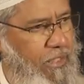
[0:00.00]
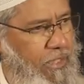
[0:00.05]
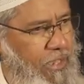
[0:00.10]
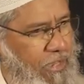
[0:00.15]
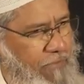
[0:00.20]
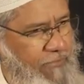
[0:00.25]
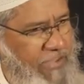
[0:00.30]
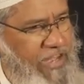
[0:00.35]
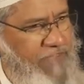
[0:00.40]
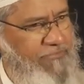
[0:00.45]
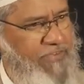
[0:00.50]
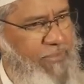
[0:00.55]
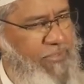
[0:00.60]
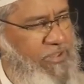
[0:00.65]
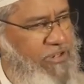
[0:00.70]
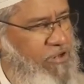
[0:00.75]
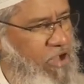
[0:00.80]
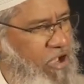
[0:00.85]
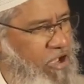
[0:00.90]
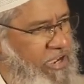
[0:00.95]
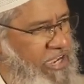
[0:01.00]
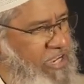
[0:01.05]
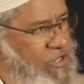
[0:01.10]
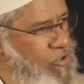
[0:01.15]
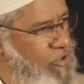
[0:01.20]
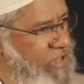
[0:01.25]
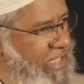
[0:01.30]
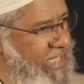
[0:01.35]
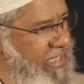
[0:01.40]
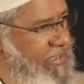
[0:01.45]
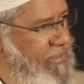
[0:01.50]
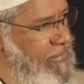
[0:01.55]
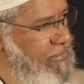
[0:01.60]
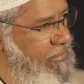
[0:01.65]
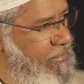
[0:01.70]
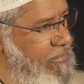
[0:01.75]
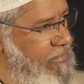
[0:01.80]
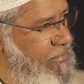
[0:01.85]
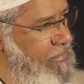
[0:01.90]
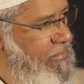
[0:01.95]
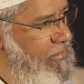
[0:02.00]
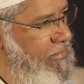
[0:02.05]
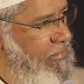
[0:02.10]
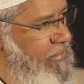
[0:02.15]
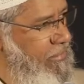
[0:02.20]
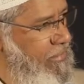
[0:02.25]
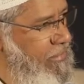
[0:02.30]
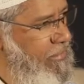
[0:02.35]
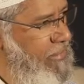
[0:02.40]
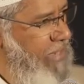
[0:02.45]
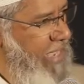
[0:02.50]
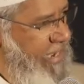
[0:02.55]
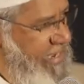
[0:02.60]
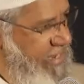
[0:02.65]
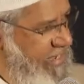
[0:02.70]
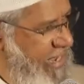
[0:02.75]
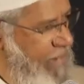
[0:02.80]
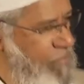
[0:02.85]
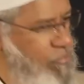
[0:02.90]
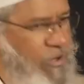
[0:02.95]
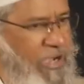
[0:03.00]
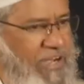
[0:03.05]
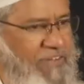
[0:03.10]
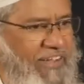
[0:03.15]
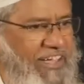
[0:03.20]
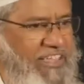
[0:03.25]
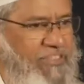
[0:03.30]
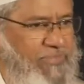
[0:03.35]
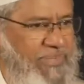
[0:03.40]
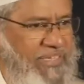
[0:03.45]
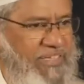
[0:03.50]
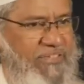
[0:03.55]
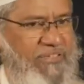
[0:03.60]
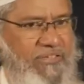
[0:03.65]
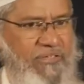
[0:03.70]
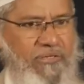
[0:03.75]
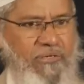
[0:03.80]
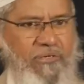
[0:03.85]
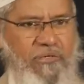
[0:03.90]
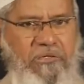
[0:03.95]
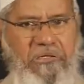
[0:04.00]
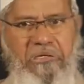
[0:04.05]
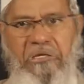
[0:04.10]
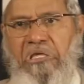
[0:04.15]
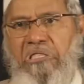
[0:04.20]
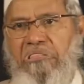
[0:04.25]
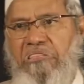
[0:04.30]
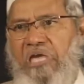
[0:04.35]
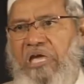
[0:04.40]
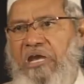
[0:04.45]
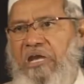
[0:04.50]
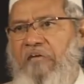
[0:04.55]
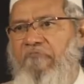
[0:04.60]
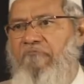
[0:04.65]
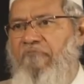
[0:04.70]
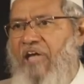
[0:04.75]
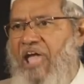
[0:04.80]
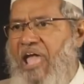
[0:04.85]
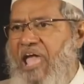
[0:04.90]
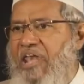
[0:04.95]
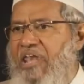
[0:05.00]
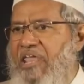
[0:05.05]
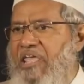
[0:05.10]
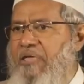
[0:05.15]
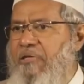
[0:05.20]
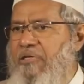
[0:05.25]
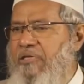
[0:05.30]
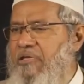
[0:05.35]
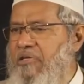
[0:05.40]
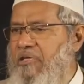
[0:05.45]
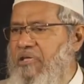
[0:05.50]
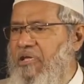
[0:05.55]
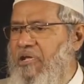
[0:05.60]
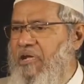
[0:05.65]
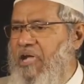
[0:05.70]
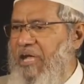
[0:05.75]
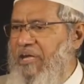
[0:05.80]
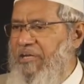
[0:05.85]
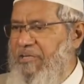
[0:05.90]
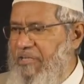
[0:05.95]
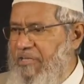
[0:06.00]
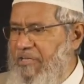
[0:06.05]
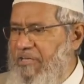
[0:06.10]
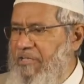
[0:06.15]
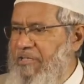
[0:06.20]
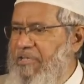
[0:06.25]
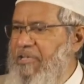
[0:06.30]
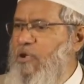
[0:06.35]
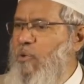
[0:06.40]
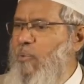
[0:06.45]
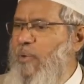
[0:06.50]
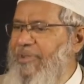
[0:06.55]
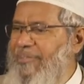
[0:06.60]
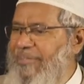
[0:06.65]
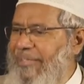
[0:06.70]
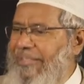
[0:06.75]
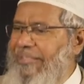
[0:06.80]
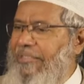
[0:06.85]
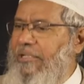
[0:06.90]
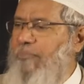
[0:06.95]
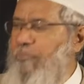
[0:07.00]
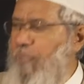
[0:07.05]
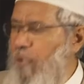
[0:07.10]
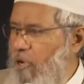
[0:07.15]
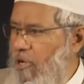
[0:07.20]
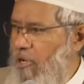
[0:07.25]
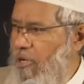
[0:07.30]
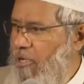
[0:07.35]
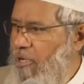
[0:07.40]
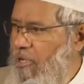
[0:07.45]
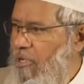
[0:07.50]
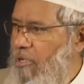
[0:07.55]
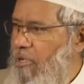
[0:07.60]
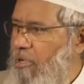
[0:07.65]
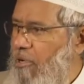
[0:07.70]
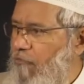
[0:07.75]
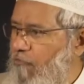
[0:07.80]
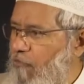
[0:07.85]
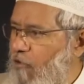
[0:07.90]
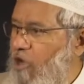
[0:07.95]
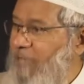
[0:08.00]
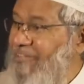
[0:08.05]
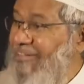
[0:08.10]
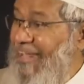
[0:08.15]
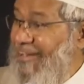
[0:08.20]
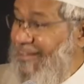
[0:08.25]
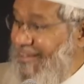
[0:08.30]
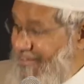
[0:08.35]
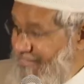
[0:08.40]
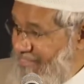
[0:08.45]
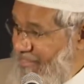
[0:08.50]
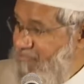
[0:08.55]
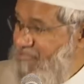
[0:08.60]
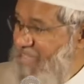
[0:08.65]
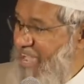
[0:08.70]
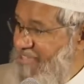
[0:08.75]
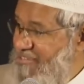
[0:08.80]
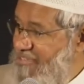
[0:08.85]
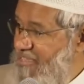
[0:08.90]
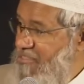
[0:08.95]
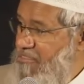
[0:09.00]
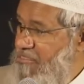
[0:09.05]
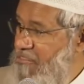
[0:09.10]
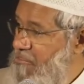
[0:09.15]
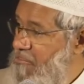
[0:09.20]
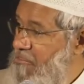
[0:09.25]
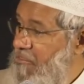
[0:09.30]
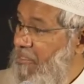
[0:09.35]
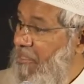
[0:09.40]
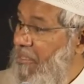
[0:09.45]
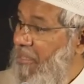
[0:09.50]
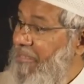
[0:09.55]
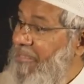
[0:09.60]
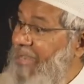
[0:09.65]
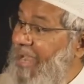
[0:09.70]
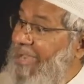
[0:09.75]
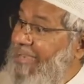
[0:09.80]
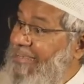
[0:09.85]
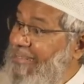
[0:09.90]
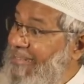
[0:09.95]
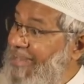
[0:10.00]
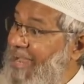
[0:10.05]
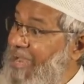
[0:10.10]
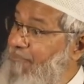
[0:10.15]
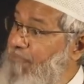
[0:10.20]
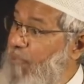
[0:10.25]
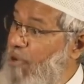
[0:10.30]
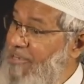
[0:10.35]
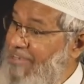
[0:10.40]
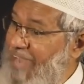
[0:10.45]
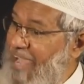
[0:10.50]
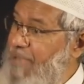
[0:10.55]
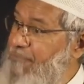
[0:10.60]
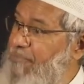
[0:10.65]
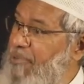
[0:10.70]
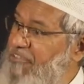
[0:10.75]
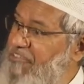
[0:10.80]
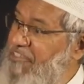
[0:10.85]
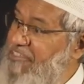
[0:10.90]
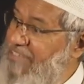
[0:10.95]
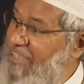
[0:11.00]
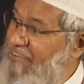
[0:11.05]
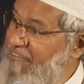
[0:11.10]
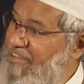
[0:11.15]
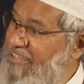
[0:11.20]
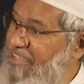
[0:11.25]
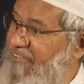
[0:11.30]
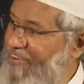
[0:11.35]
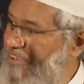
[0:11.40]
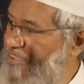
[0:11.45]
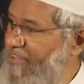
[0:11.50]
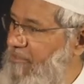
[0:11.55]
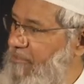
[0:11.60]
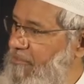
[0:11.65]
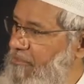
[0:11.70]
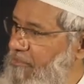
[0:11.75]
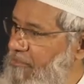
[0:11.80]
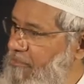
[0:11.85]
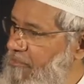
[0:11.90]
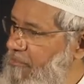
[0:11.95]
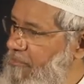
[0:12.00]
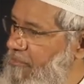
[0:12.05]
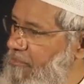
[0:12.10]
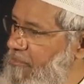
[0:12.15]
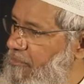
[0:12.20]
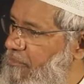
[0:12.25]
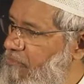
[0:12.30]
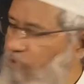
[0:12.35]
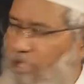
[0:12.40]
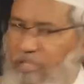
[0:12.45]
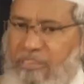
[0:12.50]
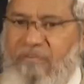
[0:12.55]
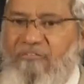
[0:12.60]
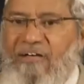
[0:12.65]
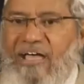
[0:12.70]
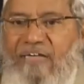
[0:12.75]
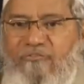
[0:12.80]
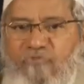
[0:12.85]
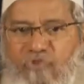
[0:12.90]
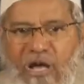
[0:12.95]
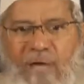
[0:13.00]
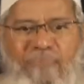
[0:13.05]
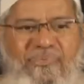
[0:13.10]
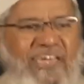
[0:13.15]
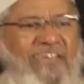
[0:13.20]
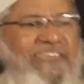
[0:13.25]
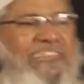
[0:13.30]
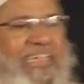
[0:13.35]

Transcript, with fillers: a very famous lawyer in UK, and he came to advise me. He said if any country requests Interpol for terrorism charges, 99.9% .9 they will give it. So I said, why have you come here